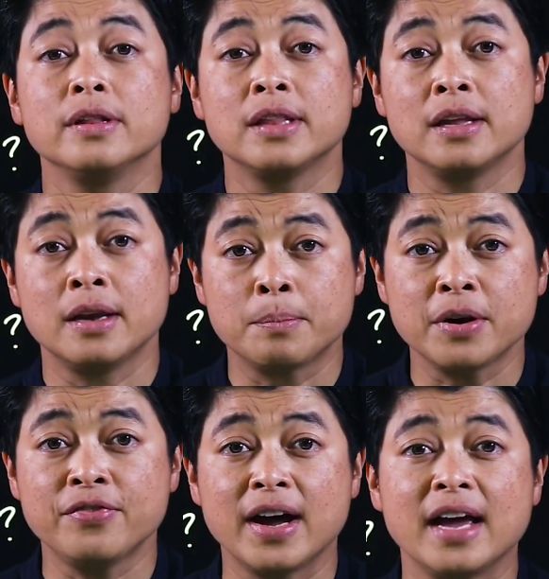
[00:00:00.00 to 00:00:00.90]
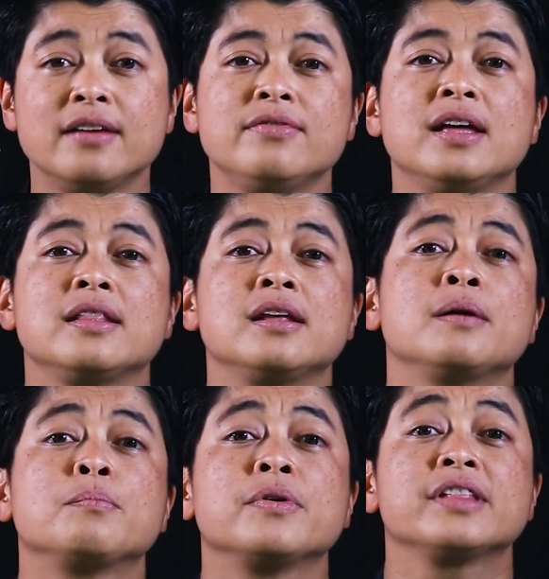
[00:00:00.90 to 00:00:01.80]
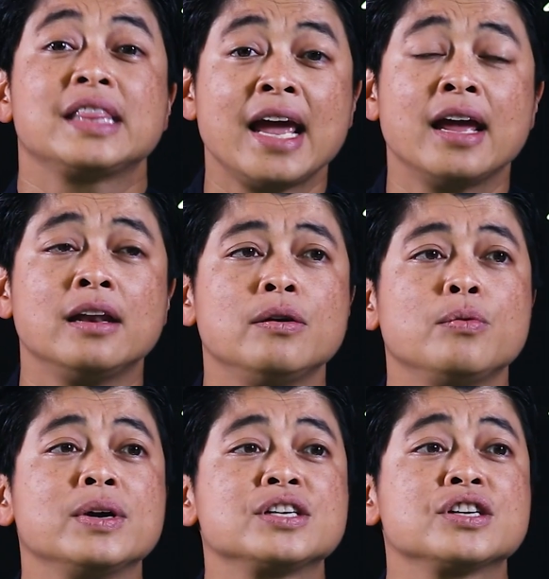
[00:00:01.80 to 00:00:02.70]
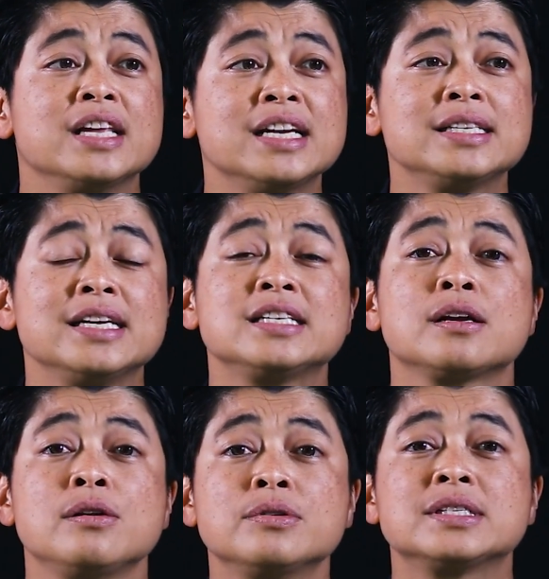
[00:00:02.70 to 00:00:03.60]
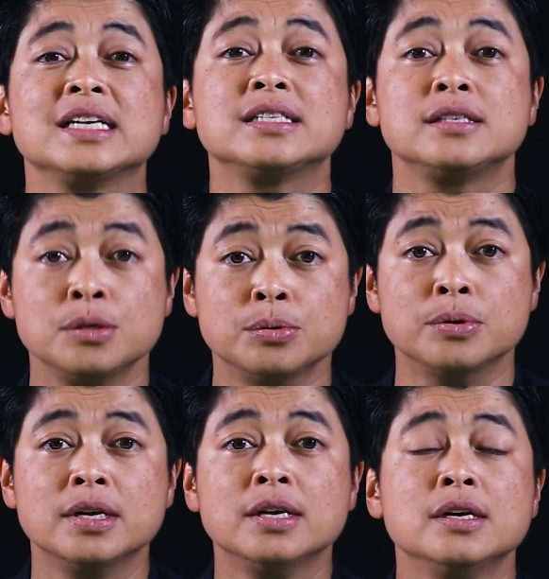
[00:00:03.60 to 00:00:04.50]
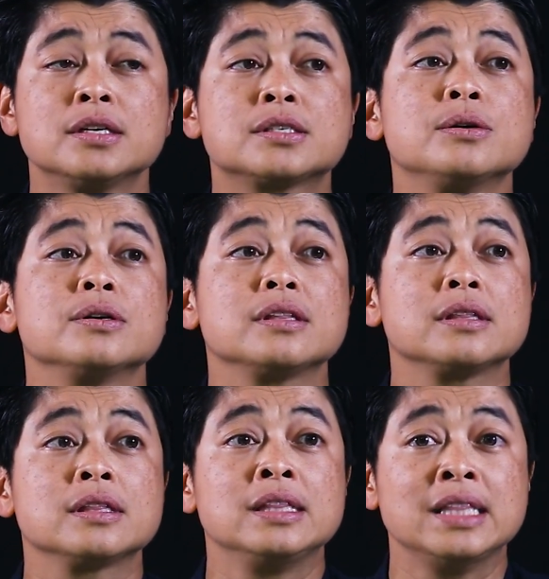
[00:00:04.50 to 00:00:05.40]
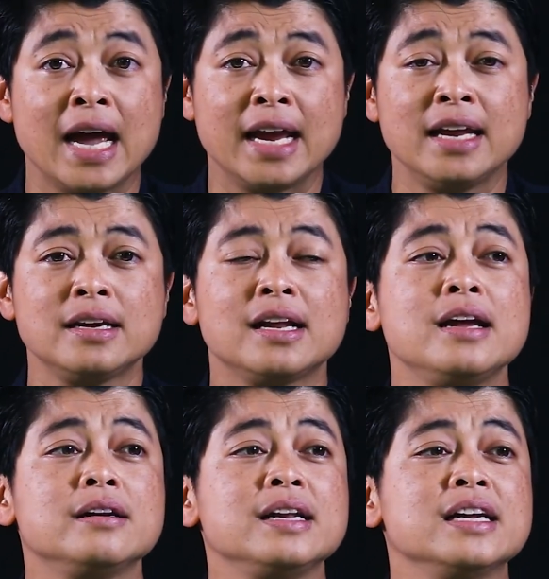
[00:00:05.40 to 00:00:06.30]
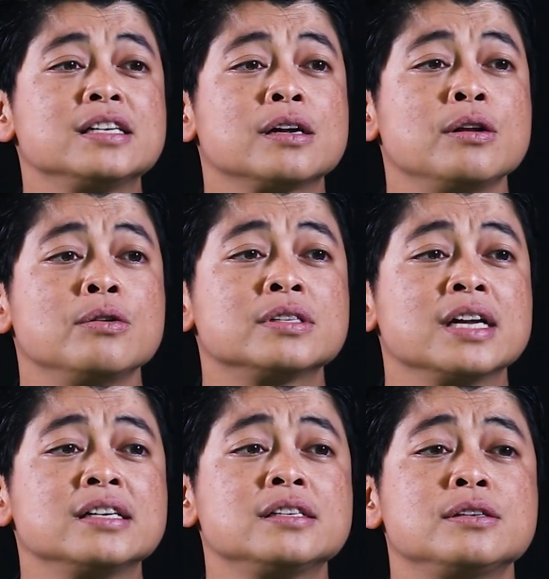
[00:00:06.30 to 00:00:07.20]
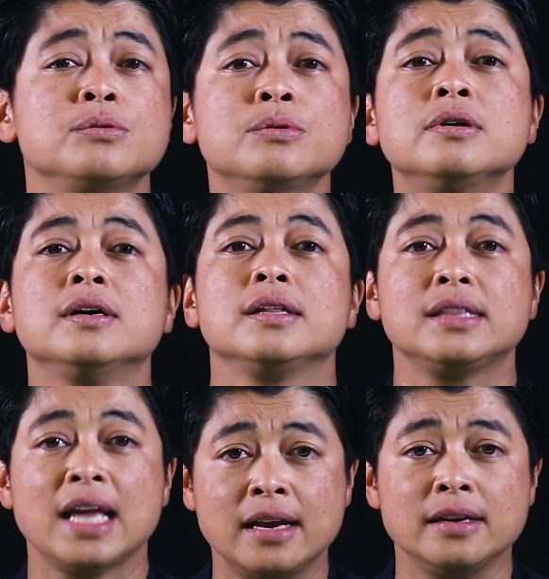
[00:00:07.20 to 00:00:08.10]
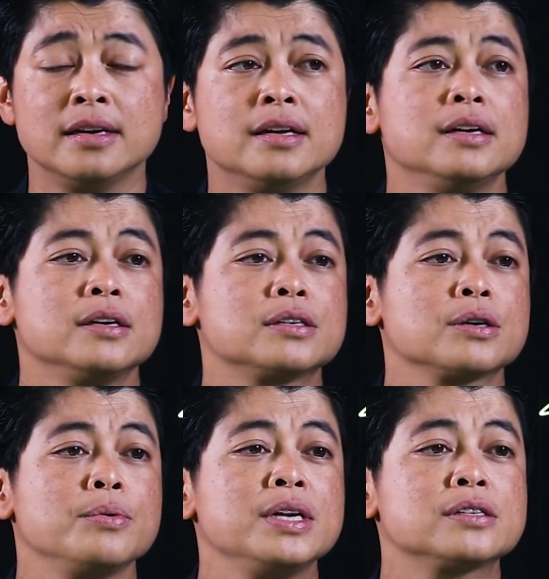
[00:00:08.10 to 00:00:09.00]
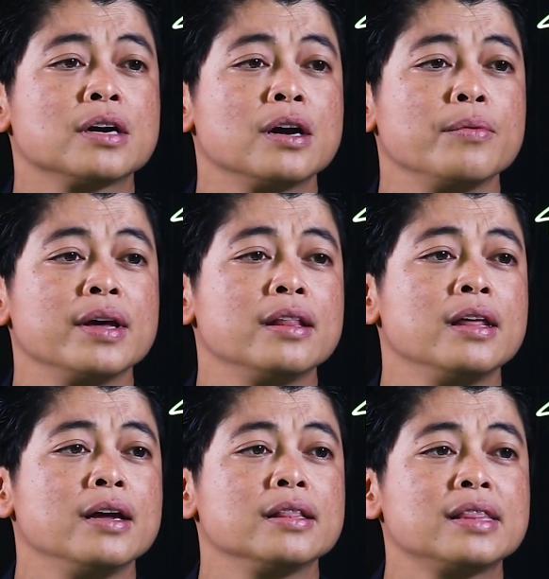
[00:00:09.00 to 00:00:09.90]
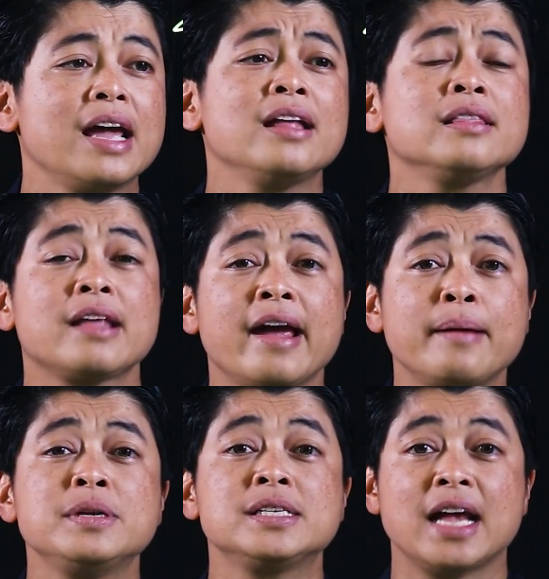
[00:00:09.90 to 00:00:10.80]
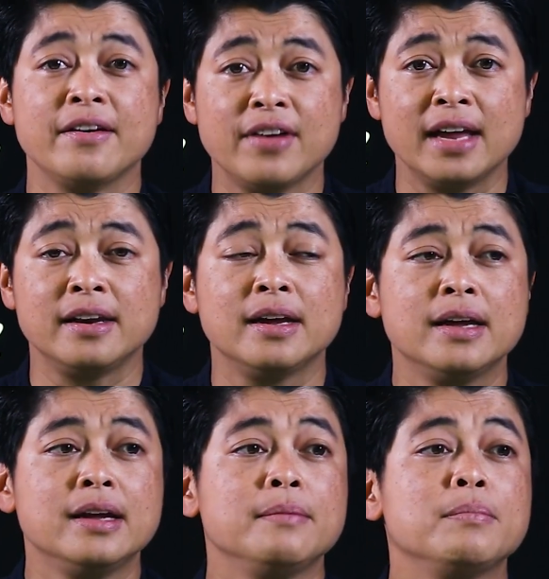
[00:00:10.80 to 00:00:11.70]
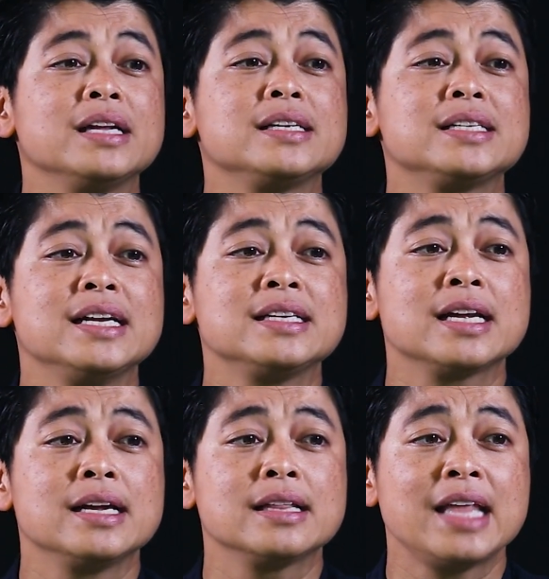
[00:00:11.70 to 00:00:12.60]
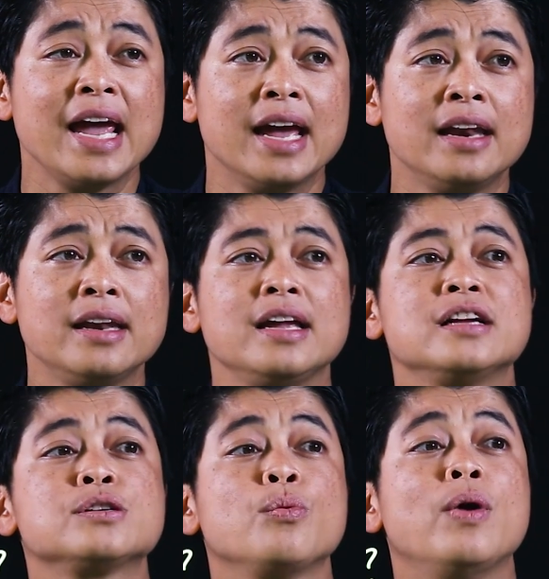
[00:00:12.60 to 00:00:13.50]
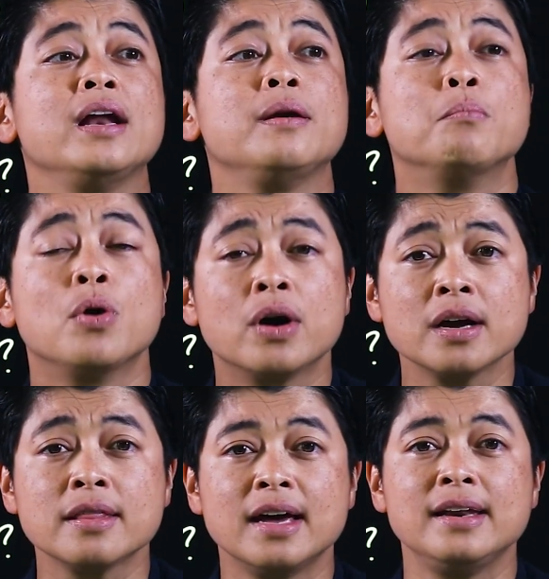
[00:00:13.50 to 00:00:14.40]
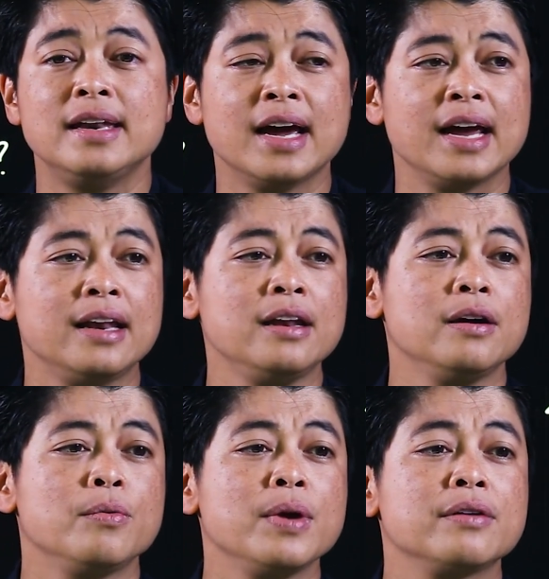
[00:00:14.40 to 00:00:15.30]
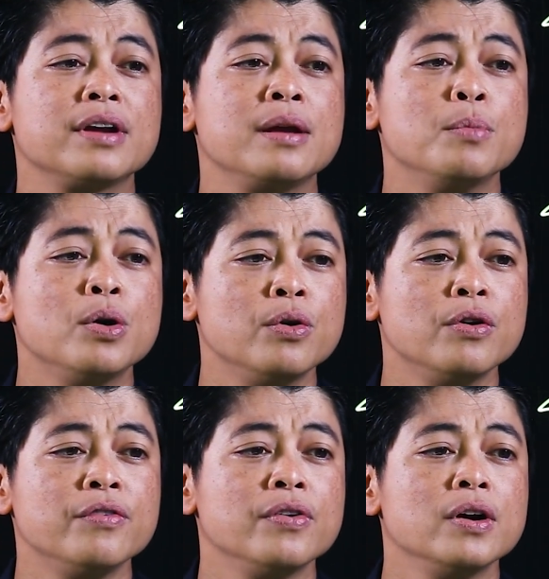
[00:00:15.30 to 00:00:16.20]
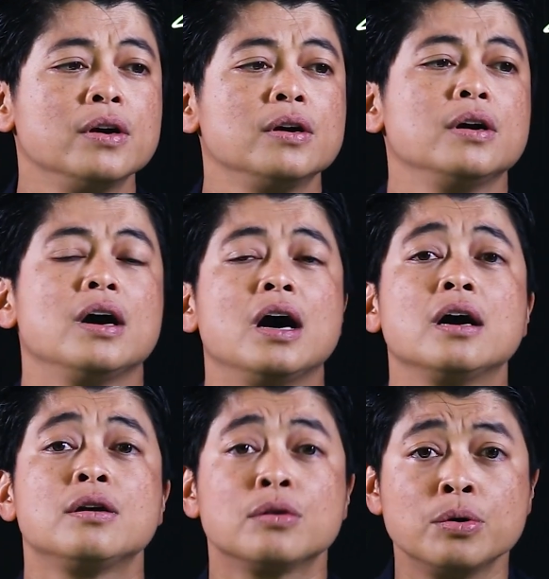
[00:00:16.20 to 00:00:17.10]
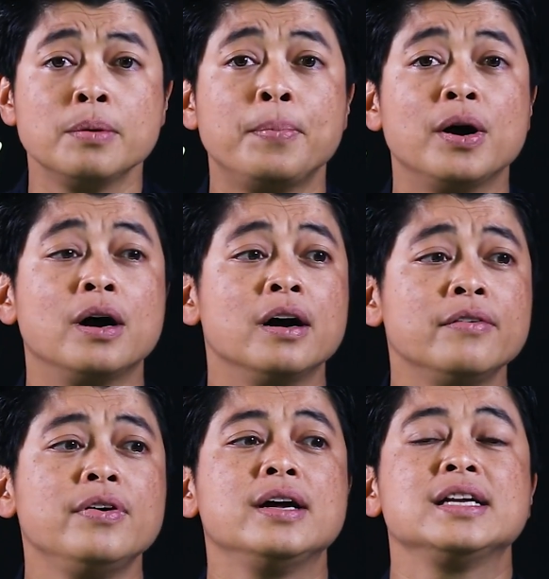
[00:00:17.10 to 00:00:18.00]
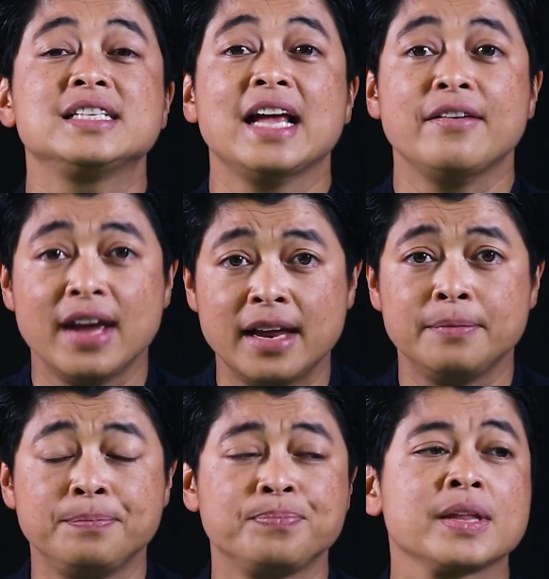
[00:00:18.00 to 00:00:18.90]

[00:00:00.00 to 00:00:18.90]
the number 5 and the number 10, which this is closest to. So 9 clearly is closest to 10. So we start with 10 times 7. But since 10 is 1 more than 9, we remove a group of 7.